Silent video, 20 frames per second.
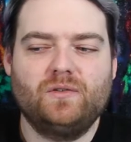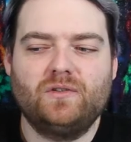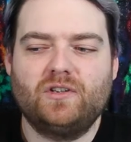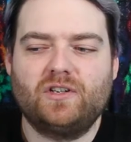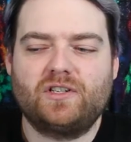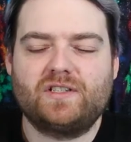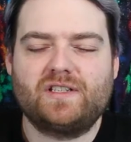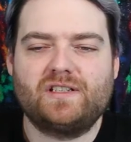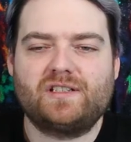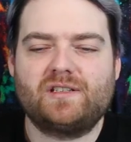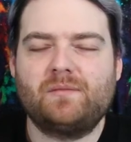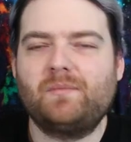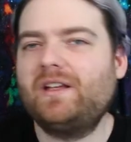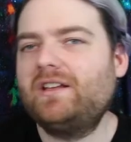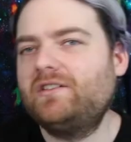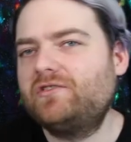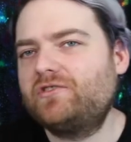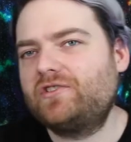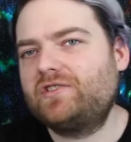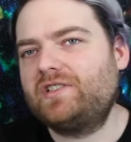looks at some
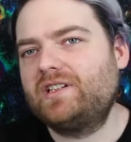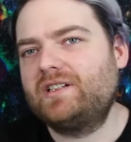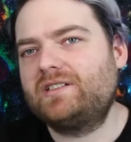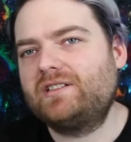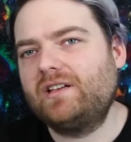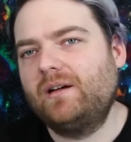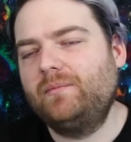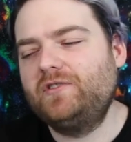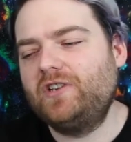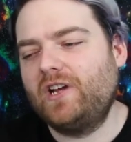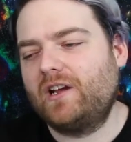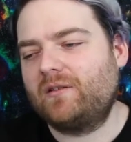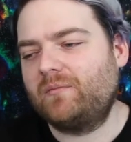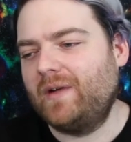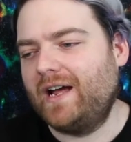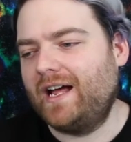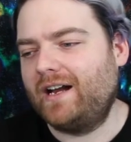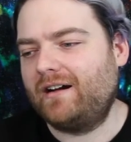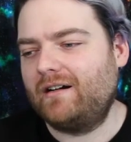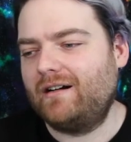interesting subject
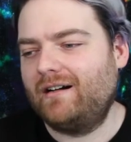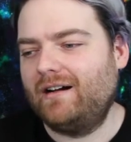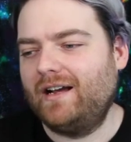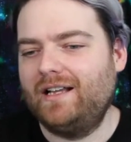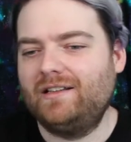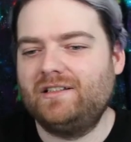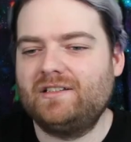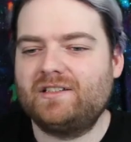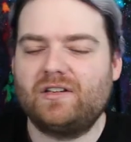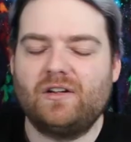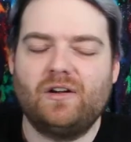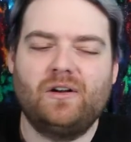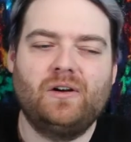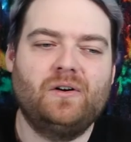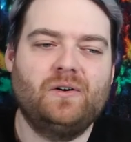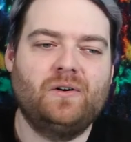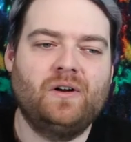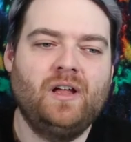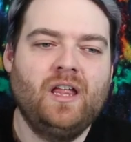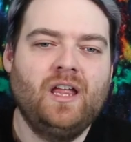matter, and
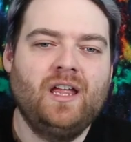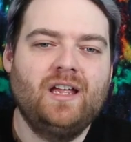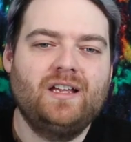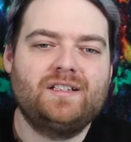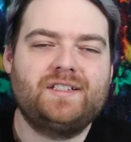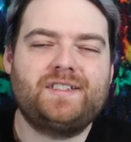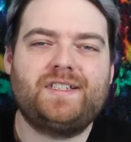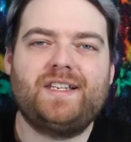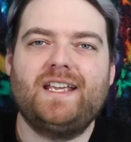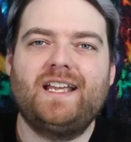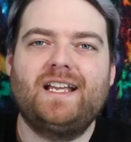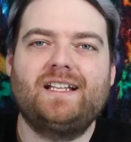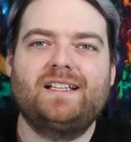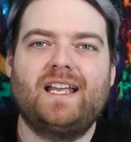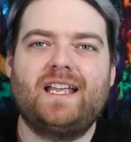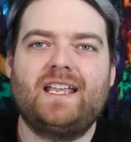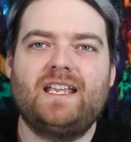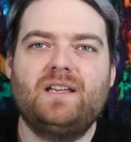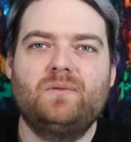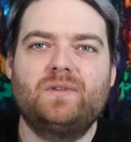so seeing that
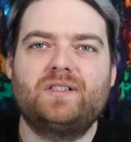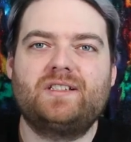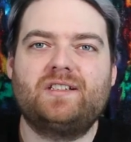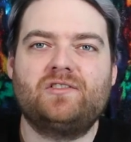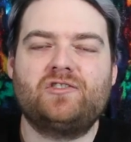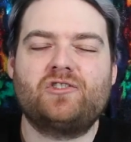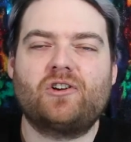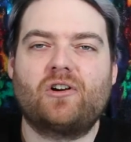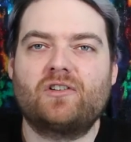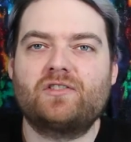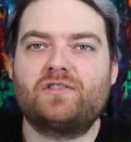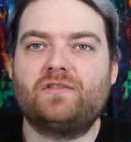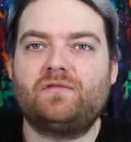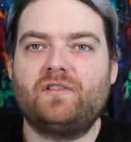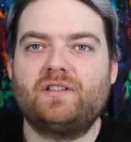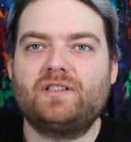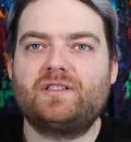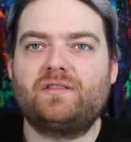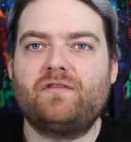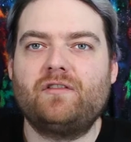he was in charge of
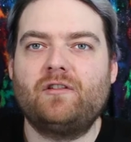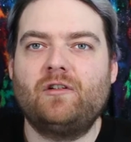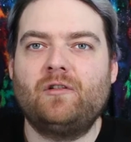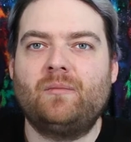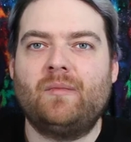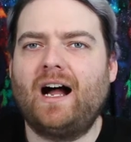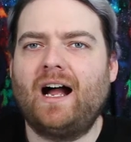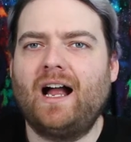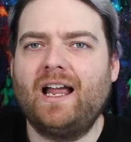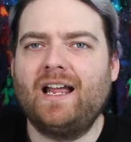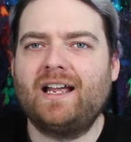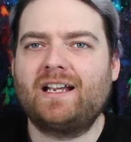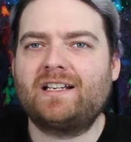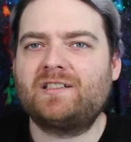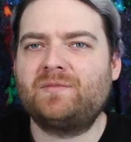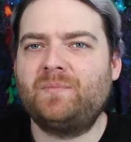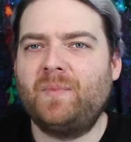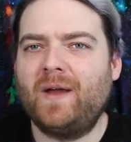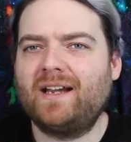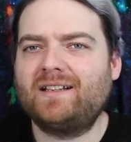this film, I
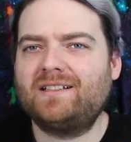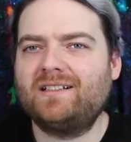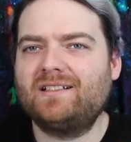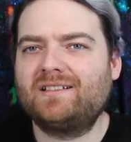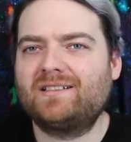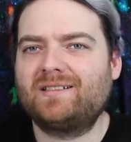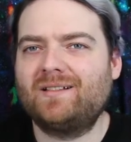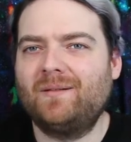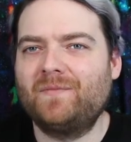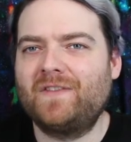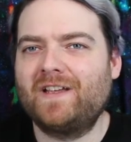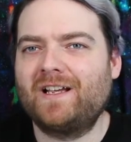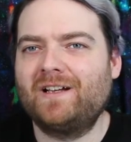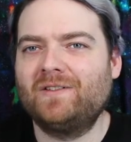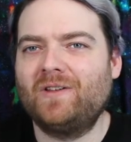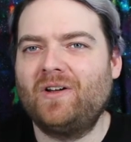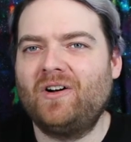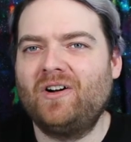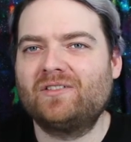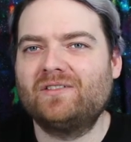expected something
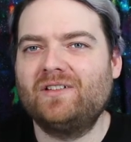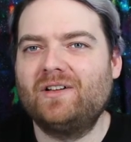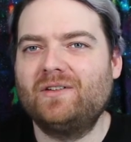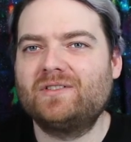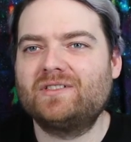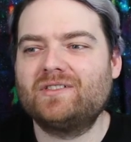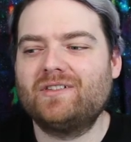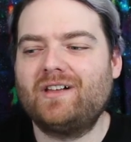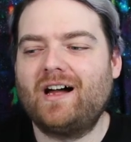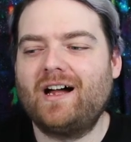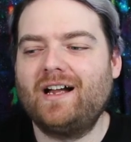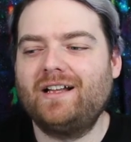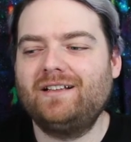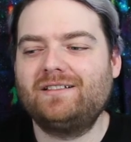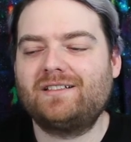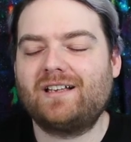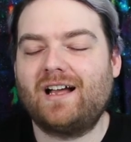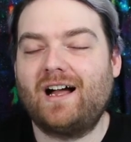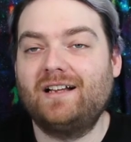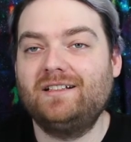along those
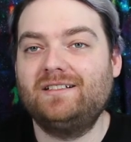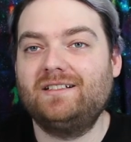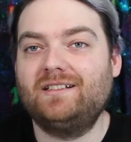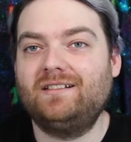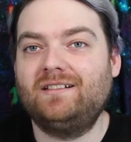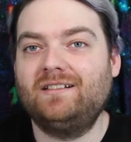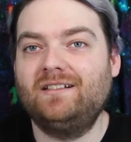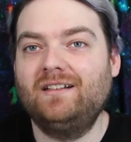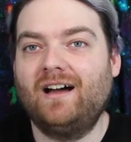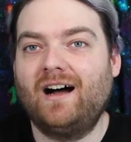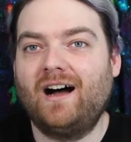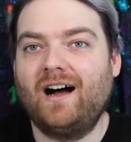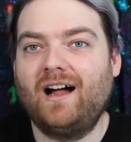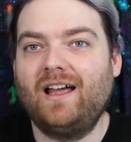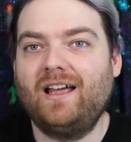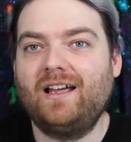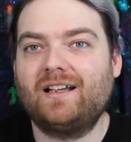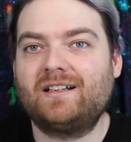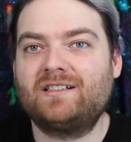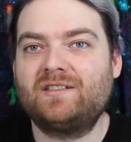lines. I did
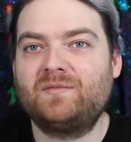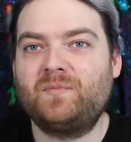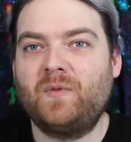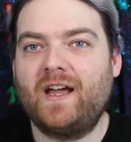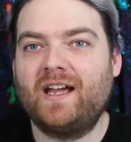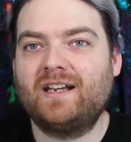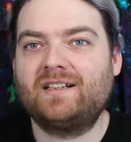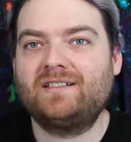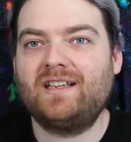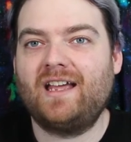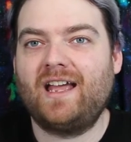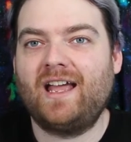not expect